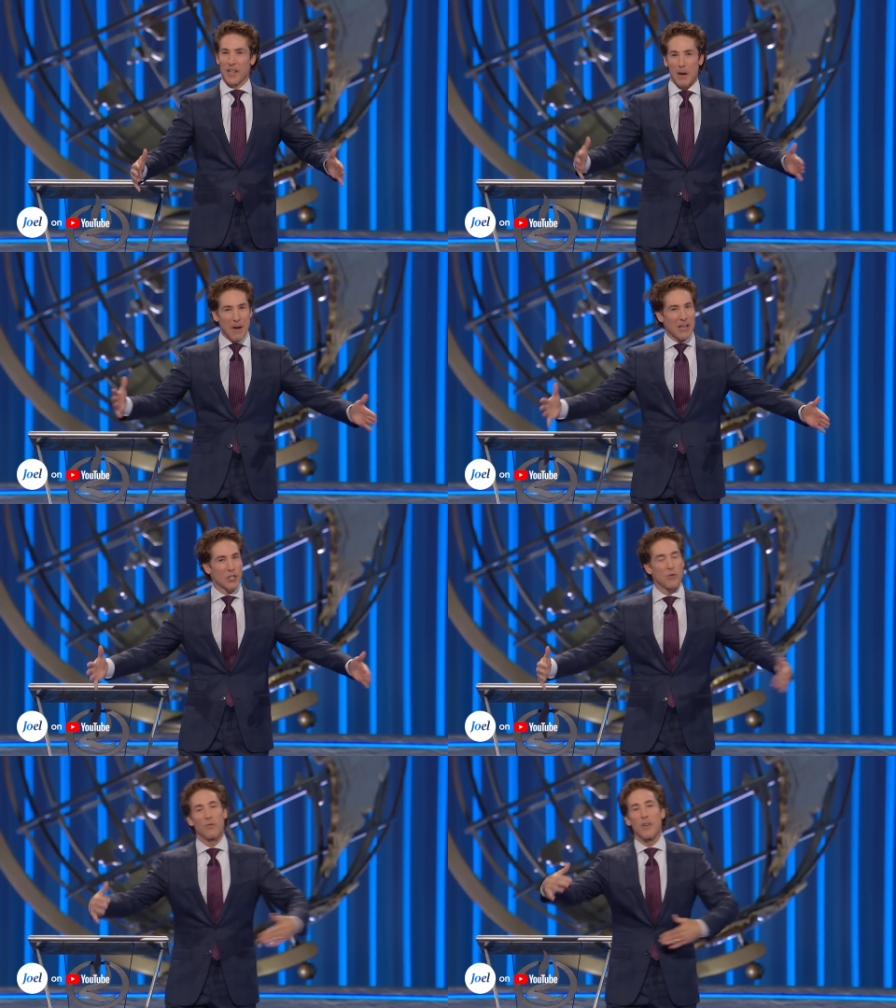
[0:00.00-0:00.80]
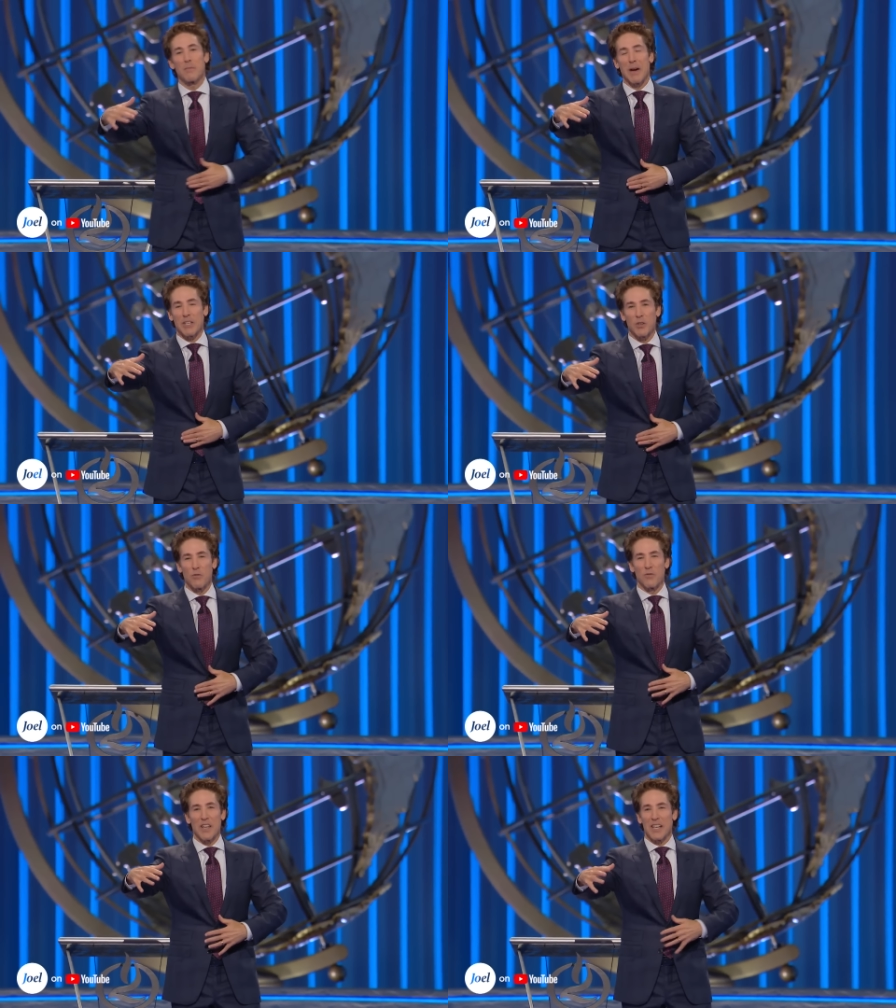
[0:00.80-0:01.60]
about 2 feet by
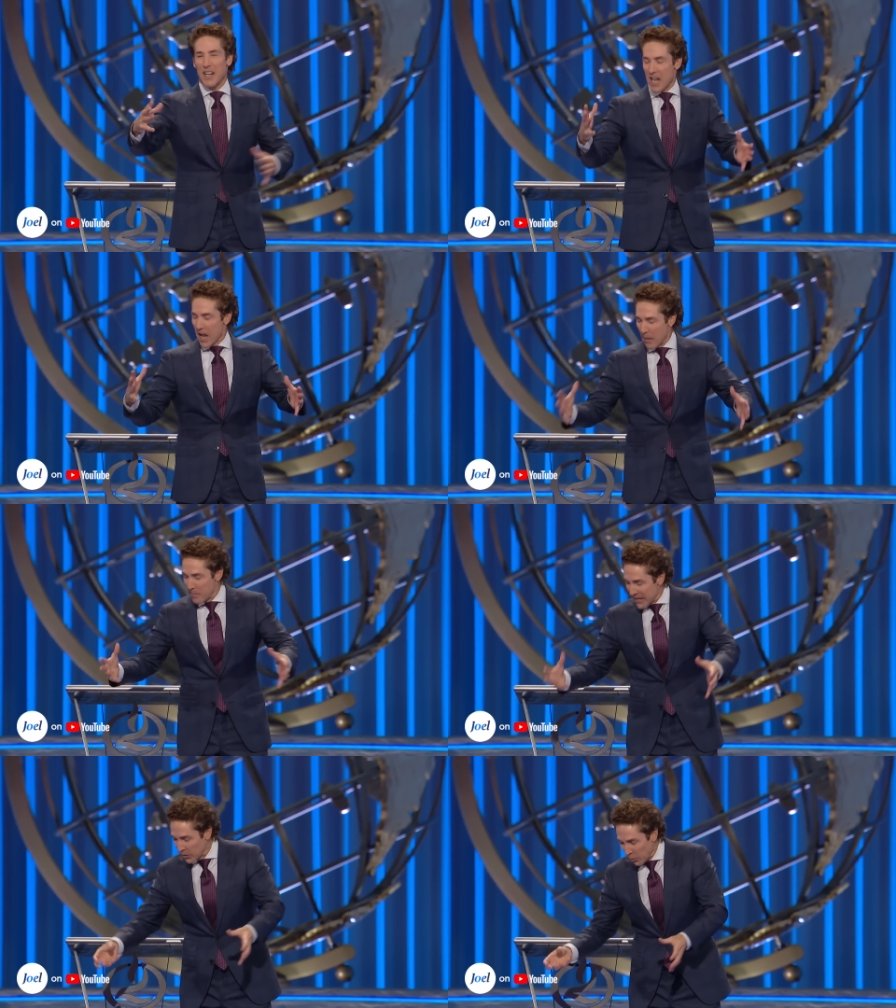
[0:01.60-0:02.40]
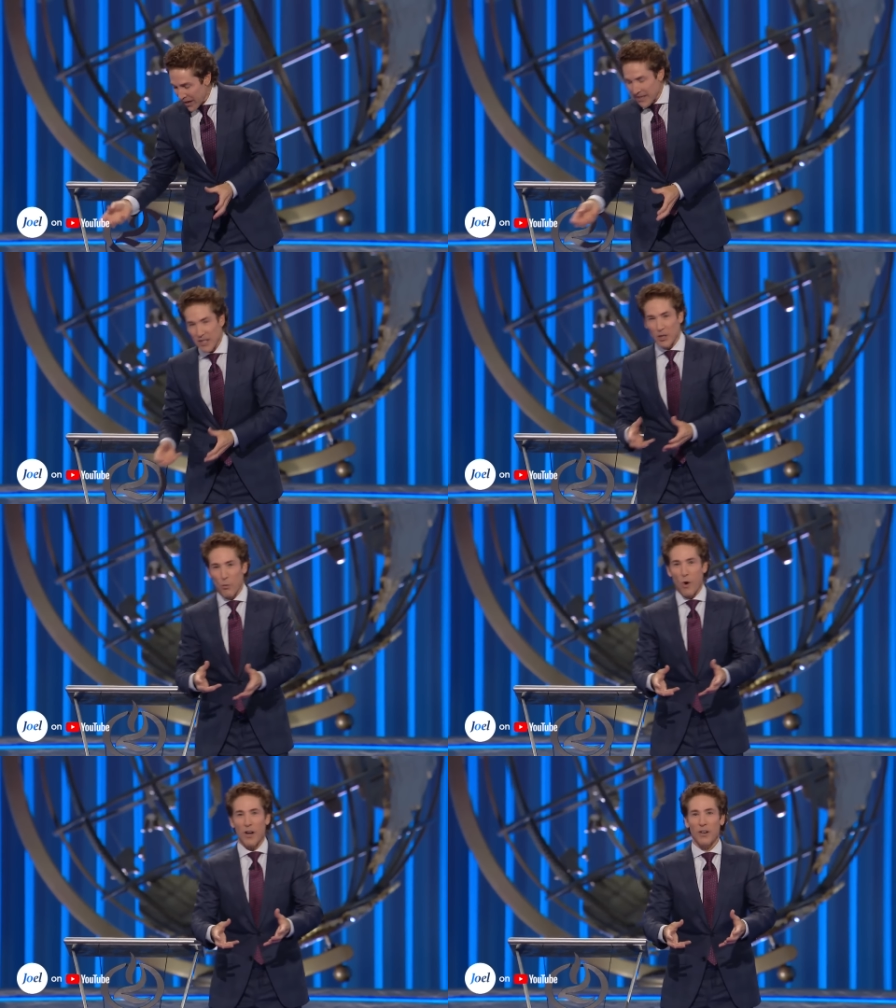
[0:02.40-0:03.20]
2 feet, a big grate that the
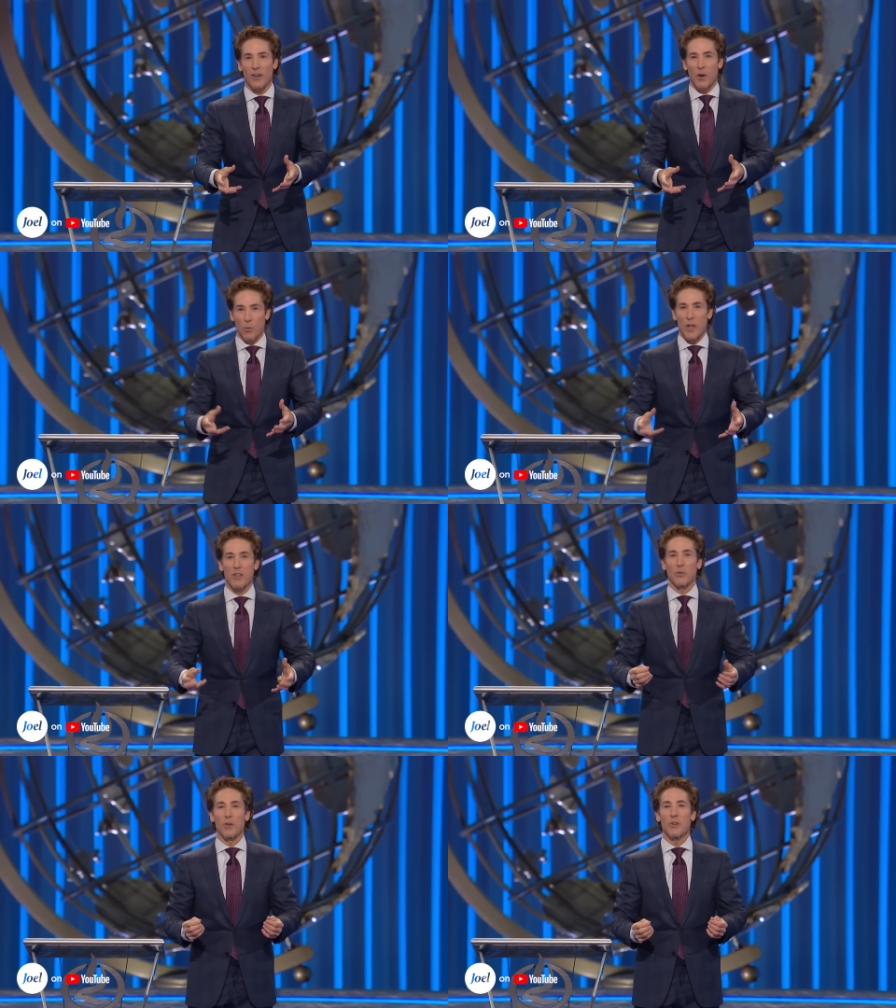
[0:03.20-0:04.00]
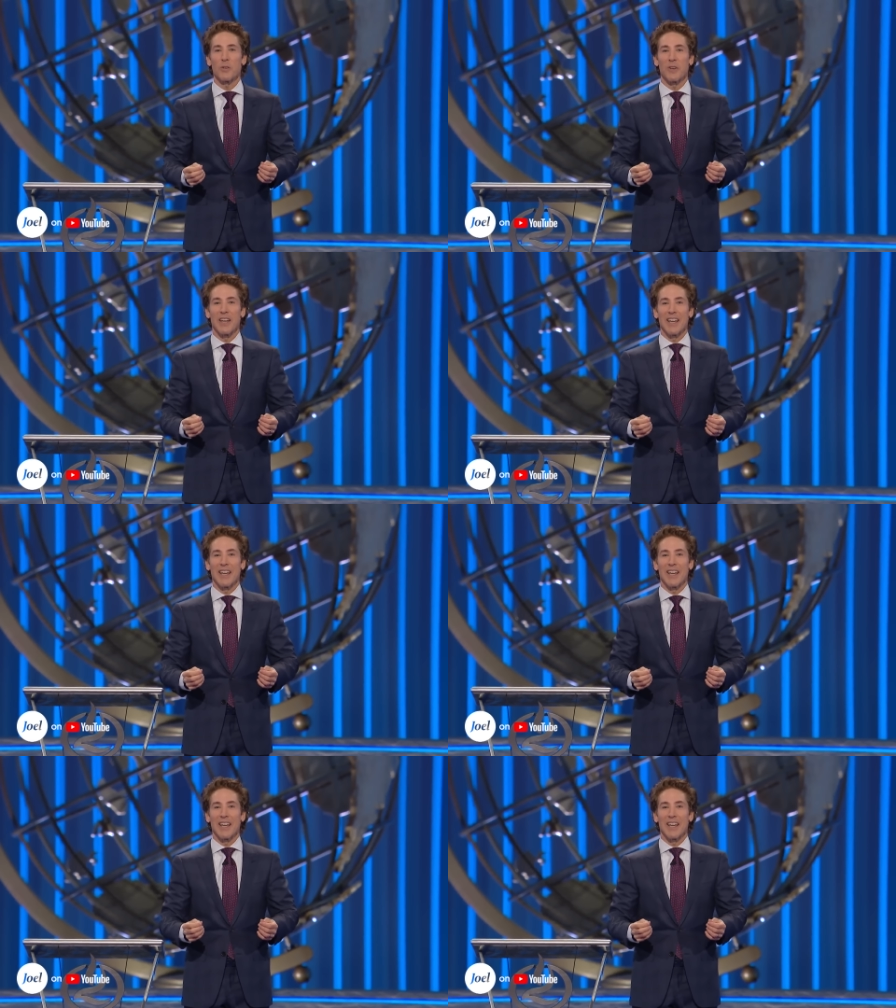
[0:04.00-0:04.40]
water went through.